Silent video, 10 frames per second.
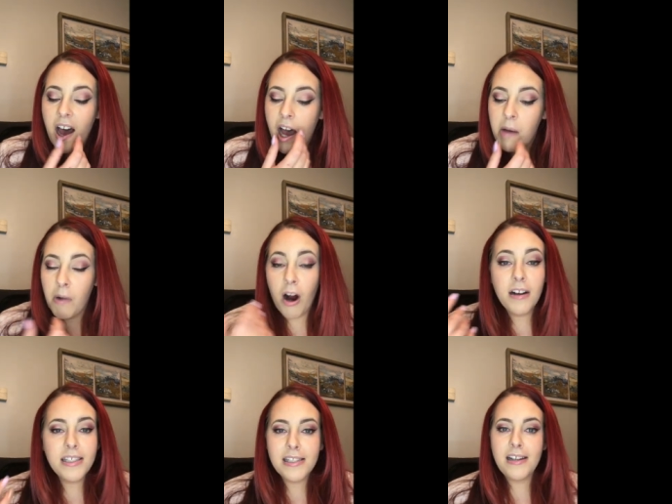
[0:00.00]
Um,
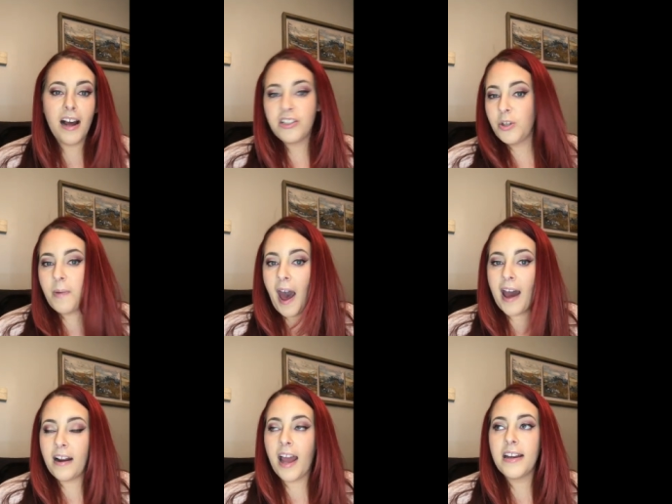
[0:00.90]
ours is not too
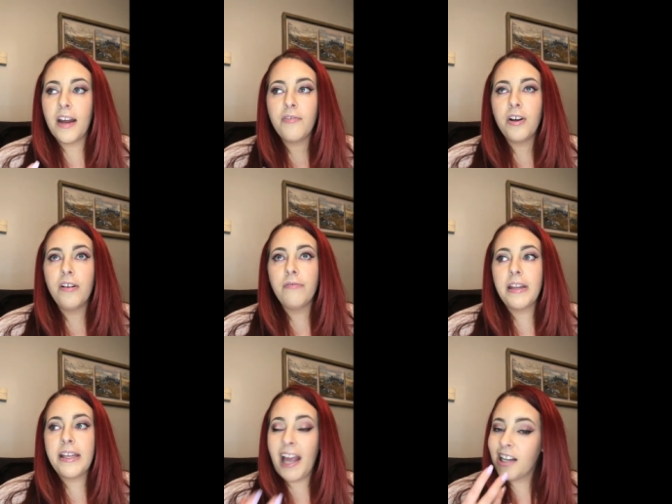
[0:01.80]
bad. I never
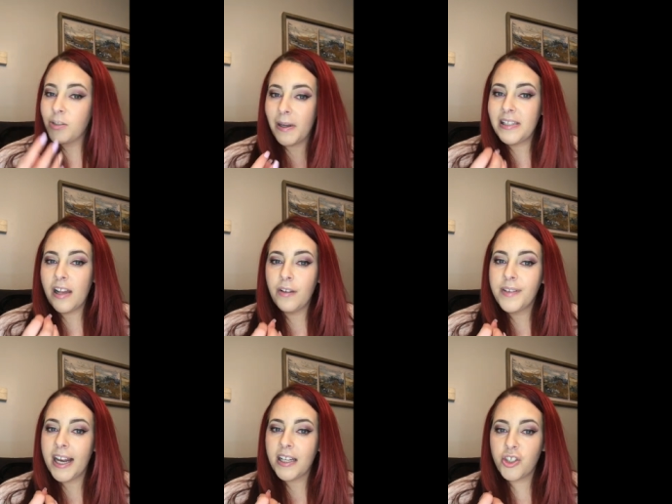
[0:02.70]
really catch
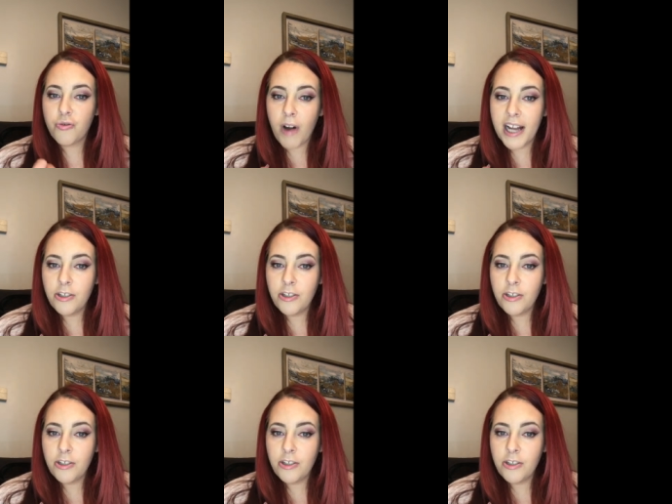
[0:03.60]
myself getting dry,